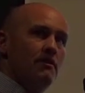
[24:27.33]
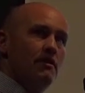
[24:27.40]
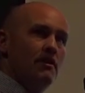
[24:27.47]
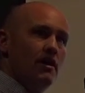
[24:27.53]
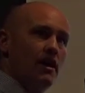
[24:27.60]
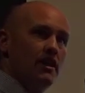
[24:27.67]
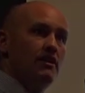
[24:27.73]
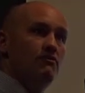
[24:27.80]

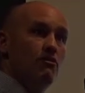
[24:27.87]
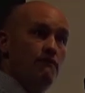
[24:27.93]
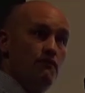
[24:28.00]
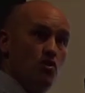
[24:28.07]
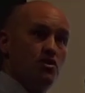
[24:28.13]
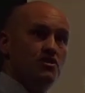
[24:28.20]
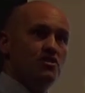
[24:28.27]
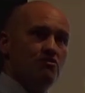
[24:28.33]
And then
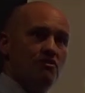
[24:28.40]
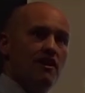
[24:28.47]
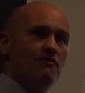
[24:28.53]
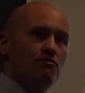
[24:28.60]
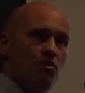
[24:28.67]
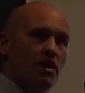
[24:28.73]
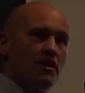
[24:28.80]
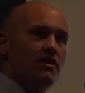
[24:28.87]
refer to graph
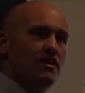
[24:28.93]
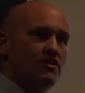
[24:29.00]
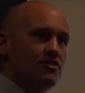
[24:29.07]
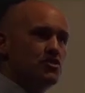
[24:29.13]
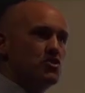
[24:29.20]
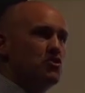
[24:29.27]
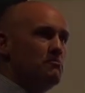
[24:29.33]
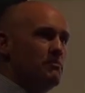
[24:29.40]
1 as you're
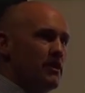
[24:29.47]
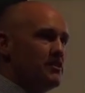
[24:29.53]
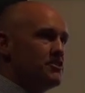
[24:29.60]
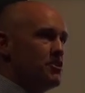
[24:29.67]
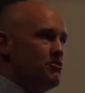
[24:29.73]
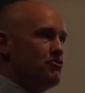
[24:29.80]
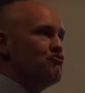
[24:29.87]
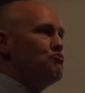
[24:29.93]
talking about it. So
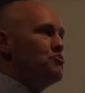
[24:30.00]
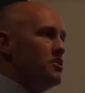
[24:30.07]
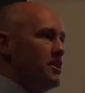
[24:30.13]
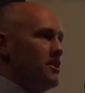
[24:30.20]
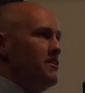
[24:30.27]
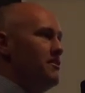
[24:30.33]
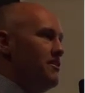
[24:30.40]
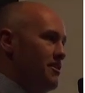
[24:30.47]
it's
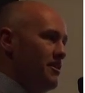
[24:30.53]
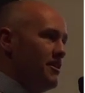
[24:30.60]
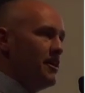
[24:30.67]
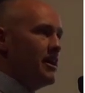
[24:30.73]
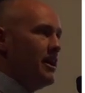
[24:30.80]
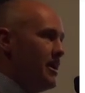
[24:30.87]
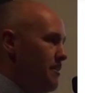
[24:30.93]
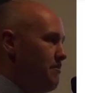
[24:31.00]
really,
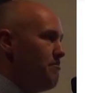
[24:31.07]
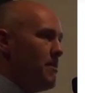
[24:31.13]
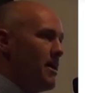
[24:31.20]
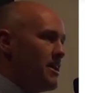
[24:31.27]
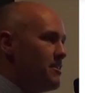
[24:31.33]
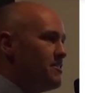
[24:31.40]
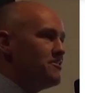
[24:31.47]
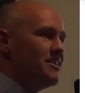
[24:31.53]
again, make
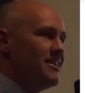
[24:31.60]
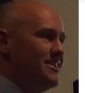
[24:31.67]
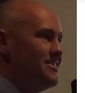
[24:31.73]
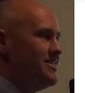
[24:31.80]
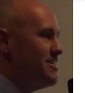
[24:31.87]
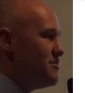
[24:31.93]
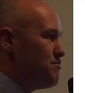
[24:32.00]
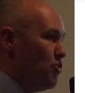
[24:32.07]
it as easy
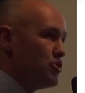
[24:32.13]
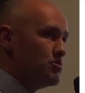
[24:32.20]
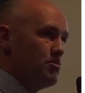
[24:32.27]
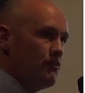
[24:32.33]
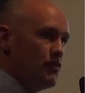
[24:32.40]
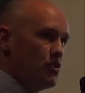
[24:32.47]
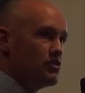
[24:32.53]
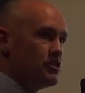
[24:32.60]
as possible
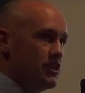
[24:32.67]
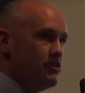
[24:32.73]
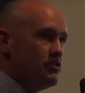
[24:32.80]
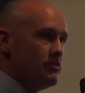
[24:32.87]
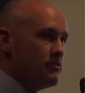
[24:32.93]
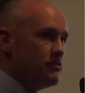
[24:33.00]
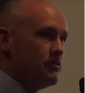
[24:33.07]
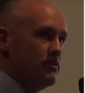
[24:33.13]
for your
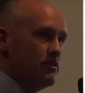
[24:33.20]
teachers.